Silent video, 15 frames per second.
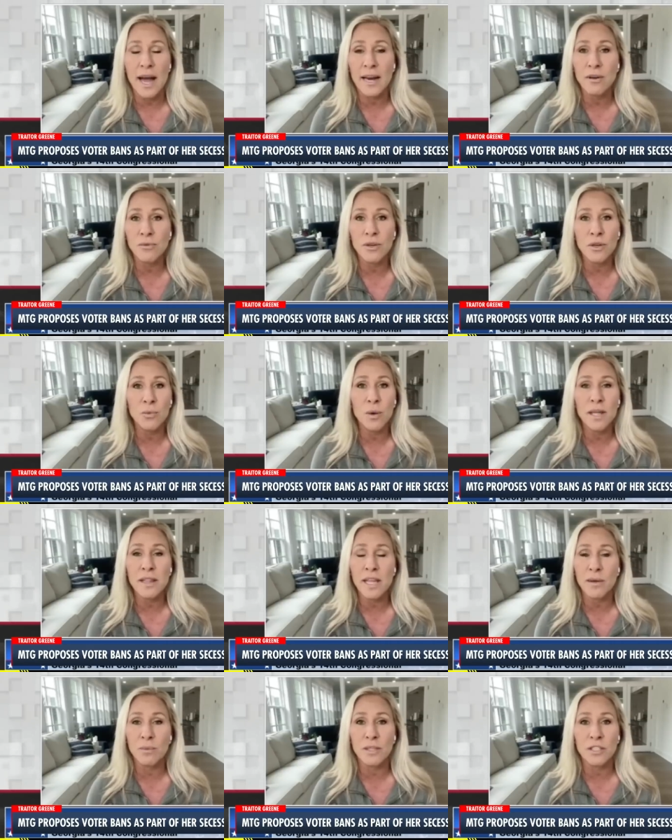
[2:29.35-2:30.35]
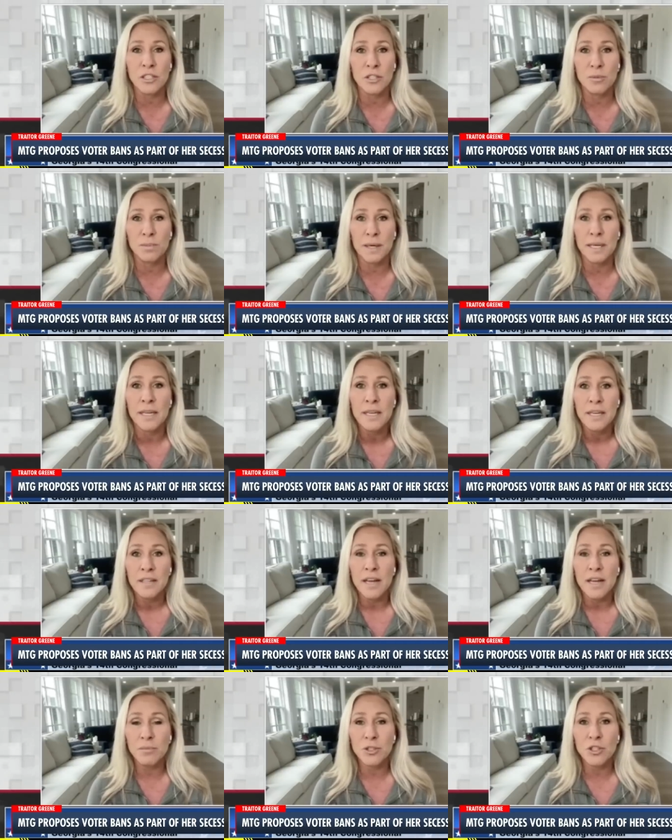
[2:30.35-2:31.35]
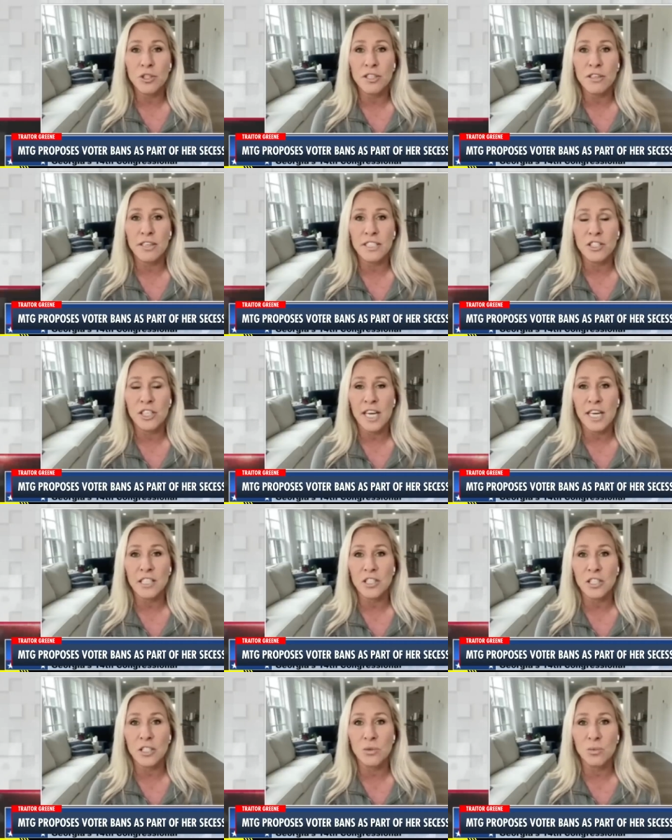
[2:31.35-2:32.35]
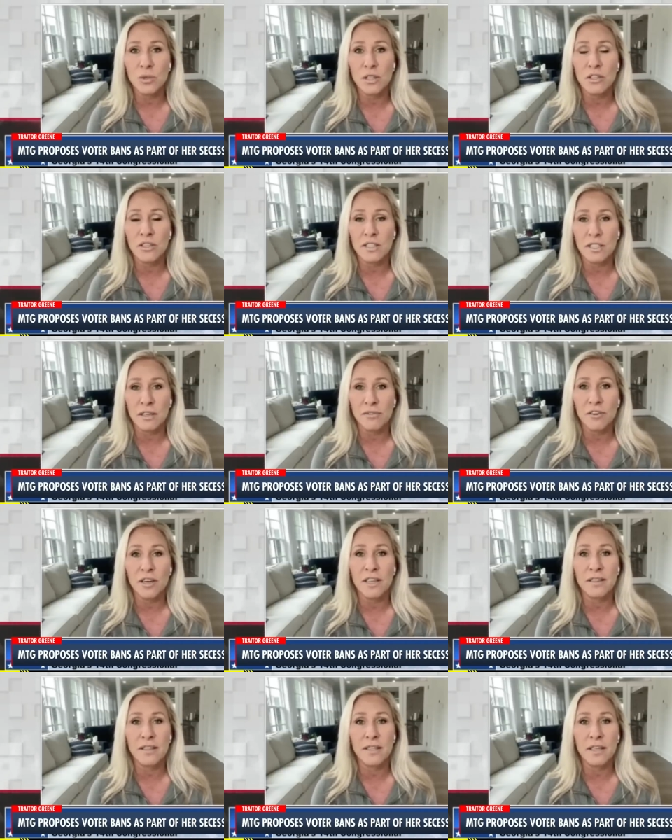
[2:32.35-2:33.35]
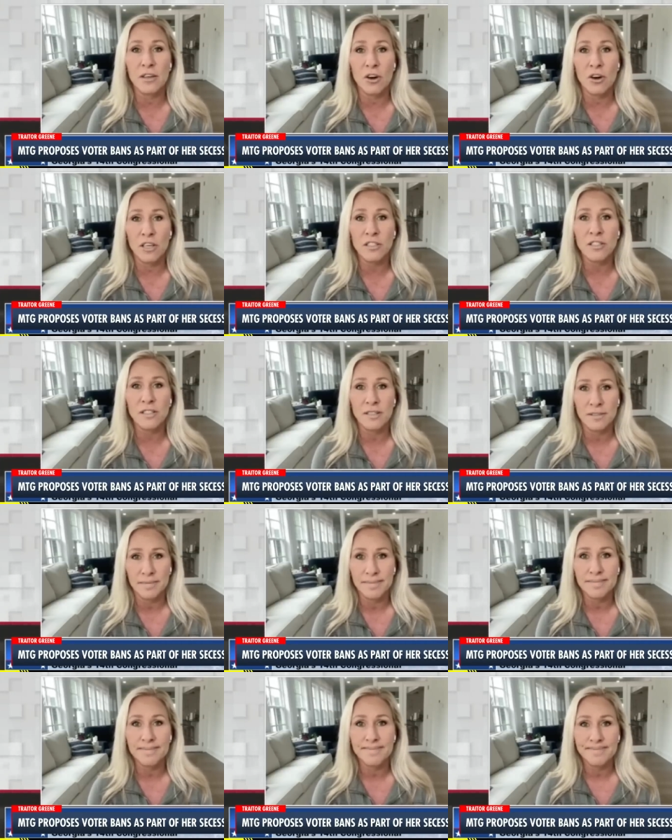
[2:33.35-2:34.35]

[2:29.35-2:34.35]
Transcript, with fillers: I don't know what they would do, but I'm sure their education do would you? look different than ours.